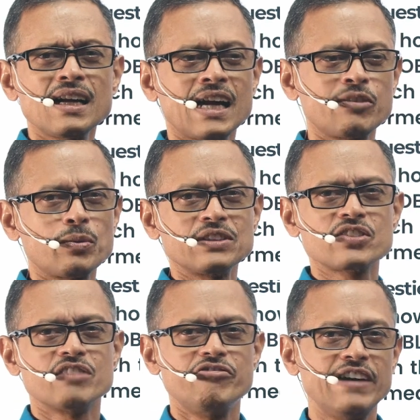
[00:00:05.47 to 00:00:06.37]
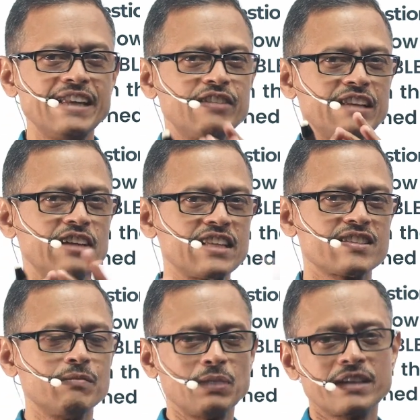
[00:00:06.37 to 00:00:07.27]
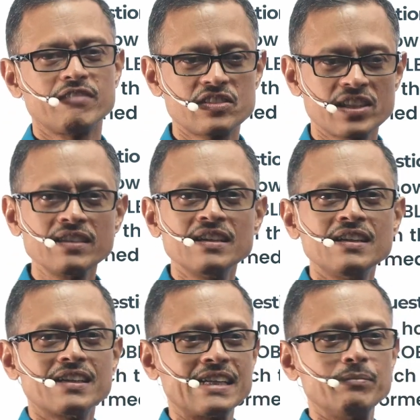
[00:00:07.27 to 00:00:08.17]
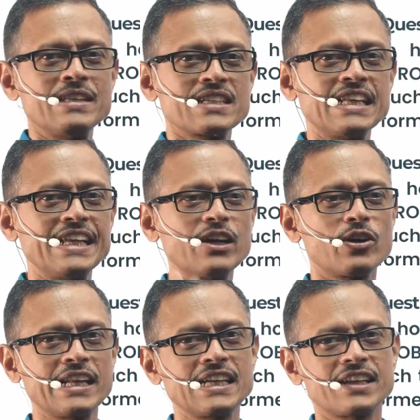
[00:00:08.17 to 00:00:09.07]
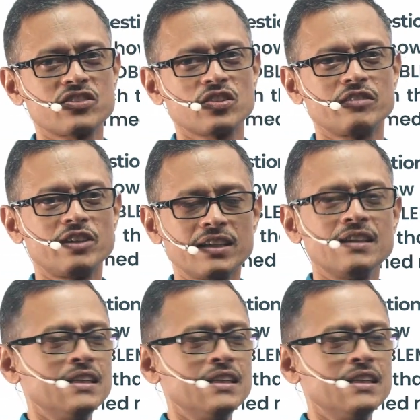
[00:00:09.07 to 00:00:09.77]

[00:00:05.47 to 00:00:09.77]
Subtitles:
Hi everyone, this is a very, very, very simple question, right? Basically reordering letters of the word.